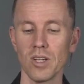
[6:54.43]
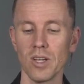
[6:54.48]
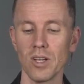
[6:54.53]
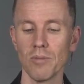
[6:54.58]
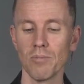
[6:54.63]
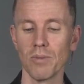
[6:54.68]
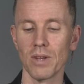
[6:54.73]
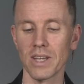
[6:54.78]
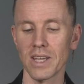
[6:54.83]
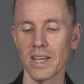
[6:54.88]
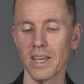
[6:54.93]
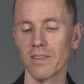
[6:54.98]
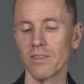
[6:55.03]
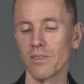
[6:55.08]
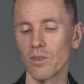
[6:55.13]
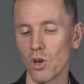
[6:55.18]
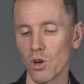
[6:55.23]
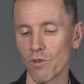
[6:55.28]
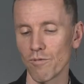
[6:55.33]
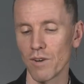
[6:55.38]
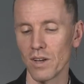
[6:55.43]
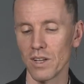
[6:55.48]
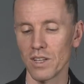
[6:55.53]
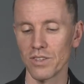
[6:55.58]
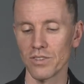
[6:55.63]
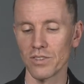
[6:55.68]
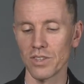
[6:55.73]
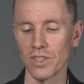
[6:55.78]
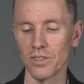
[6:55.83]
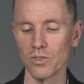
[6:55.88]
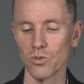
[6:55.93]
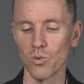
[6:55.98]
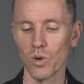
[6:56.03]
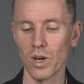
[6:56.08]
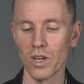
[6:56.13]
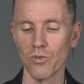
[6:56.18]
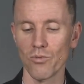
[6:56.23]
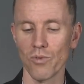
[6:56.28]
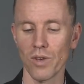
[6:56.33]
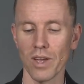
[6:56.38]
but again, the hofal is quite
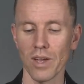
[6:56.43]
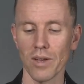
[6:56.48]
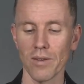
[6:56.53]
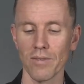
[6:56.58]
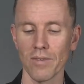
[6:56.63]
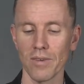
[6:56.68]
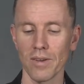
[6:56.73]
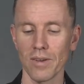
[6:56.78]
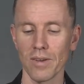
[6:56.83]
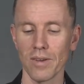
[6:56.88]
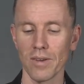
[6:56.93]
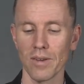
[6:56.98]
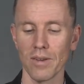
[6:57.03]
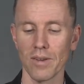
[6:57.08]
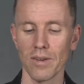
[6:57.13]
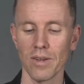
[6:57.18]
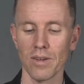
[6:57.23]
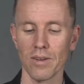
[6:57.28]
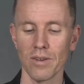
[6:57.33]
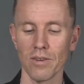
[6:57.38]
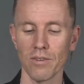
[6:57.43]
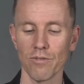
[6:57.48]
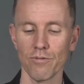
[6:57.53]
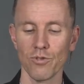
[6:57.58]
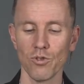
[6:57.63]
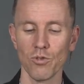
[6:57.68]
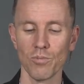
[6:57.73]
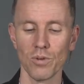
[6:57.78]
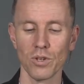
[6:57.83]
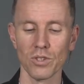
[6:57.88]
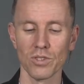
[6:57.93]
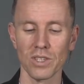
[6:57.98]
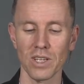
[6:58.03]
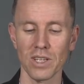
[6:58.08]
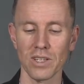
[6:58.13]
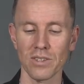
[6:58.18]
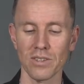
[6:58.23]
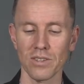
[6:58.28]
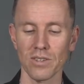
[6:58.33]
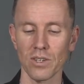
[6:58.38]
rare. Few
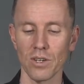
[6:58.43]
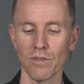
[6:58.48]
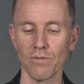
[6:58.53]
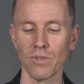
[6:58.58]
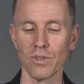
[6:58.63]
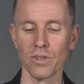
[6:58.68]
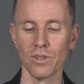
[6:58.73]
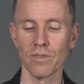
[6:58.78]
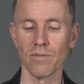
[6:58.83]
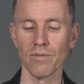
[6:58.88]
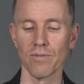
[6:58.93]
percent of the